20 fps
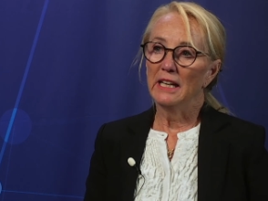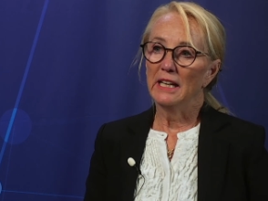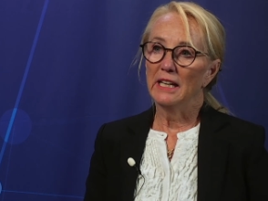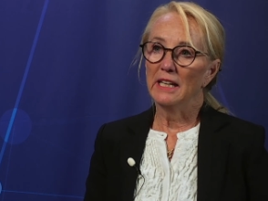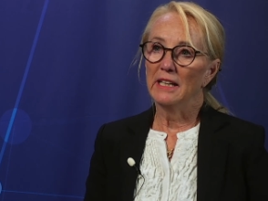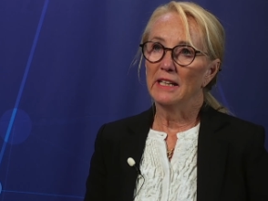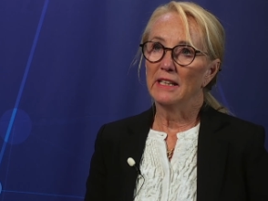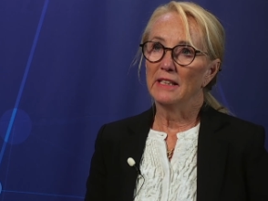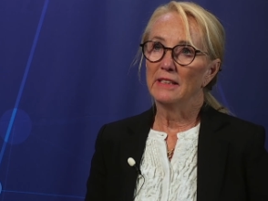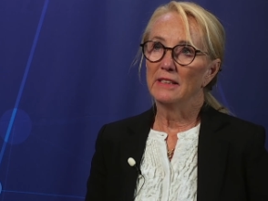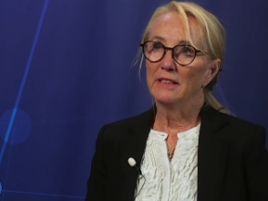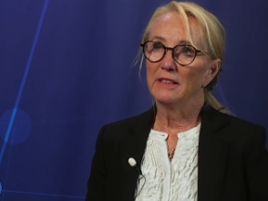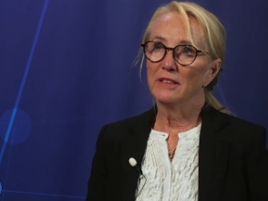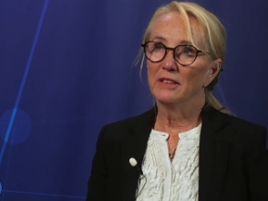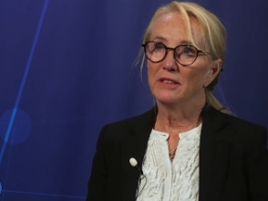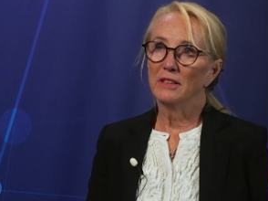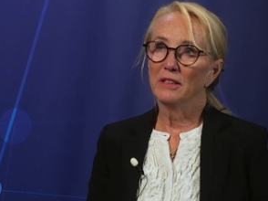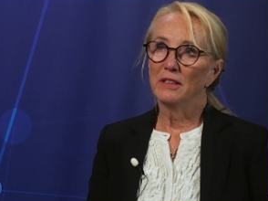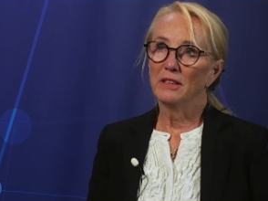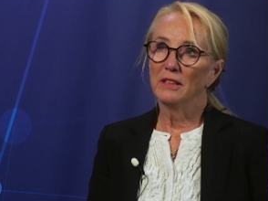and
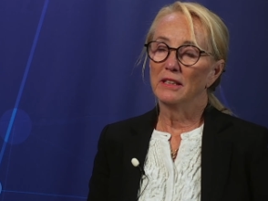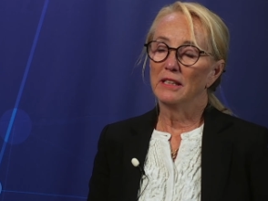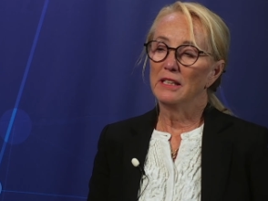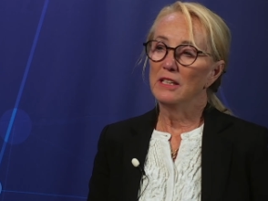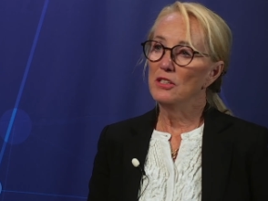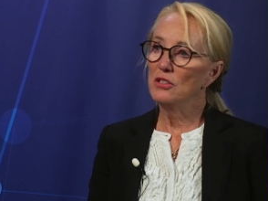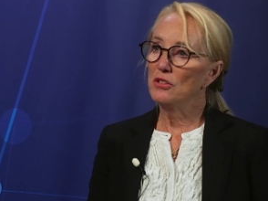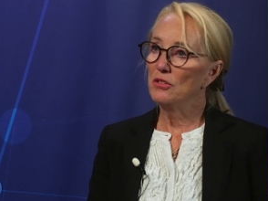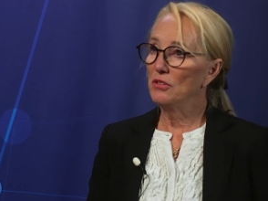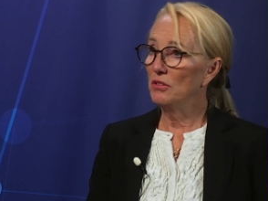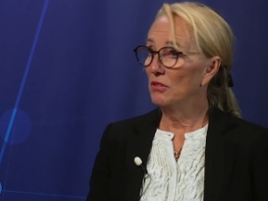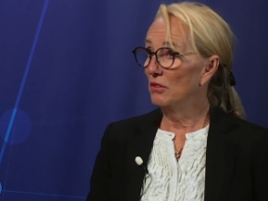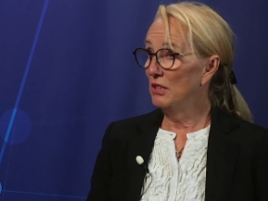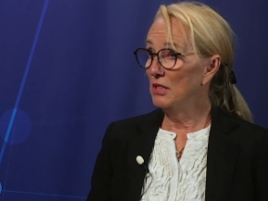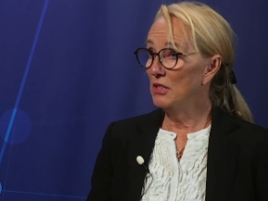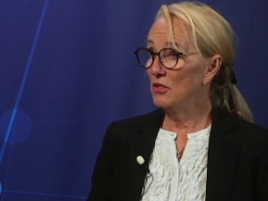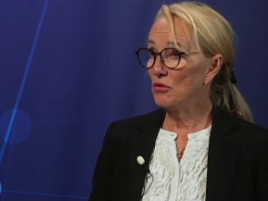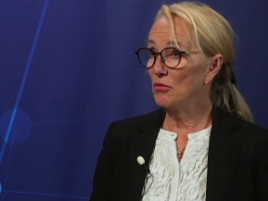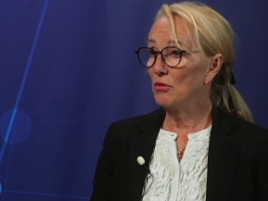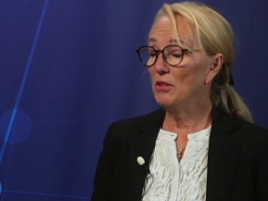uh, he
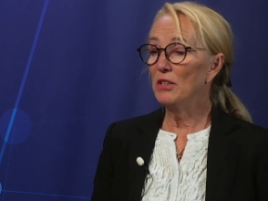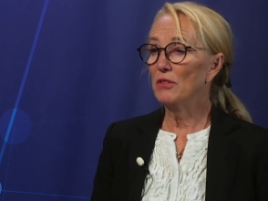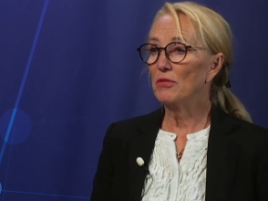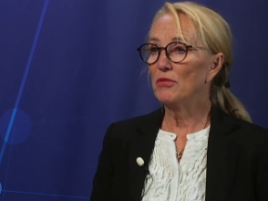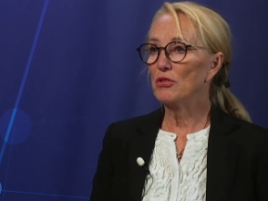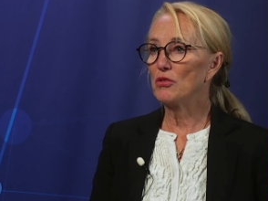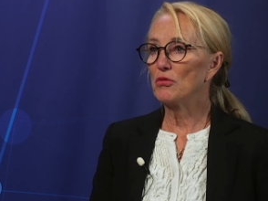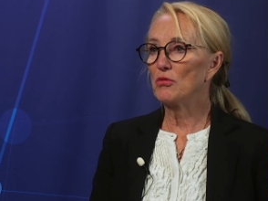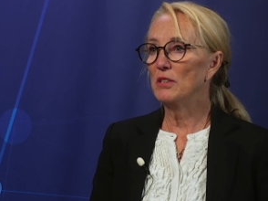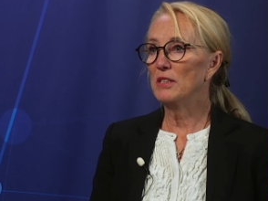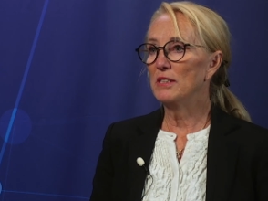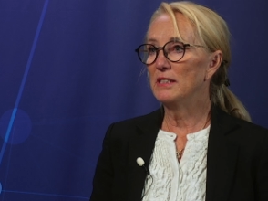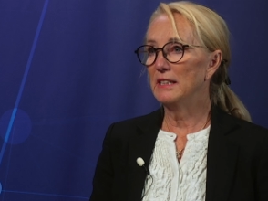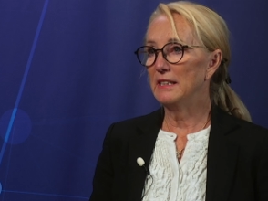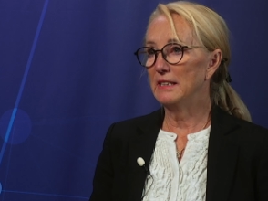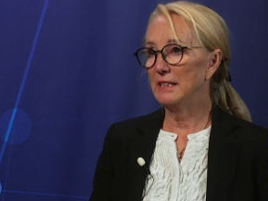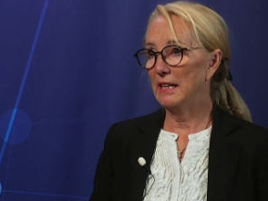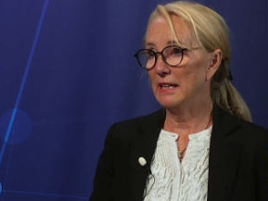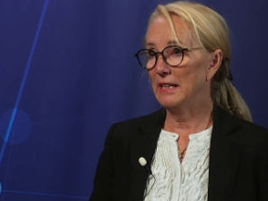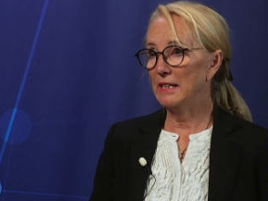he's treated for
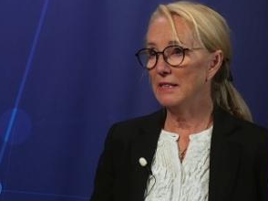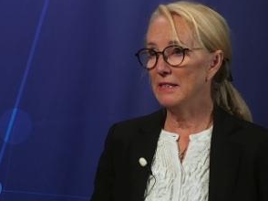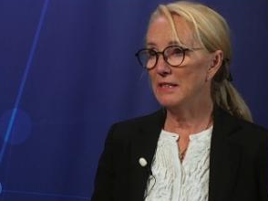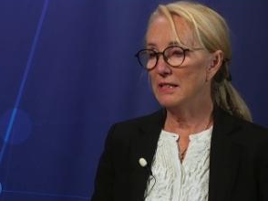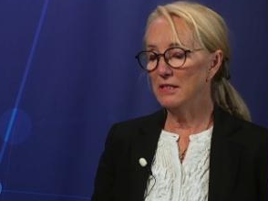28 days.